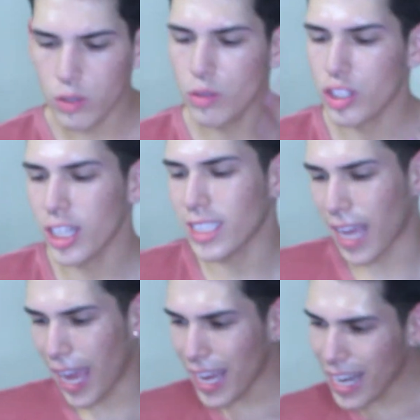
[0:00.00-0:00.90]
Ooh, she
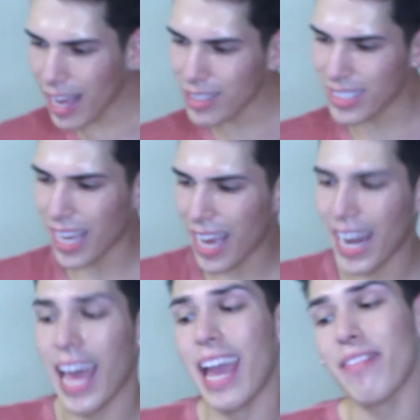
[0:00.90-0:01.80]
tanning
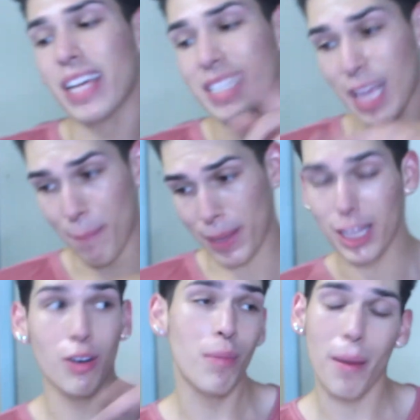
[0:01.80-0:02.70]
outside. I have that same
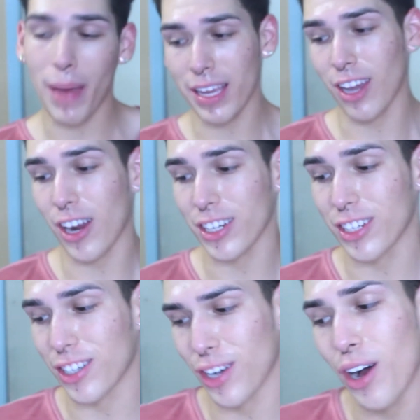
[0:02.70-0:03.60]
pillow in my backyard,
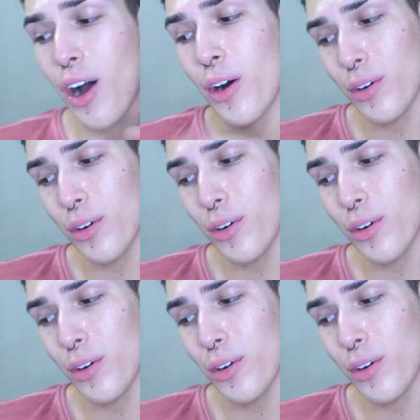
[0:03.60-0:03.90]
girl.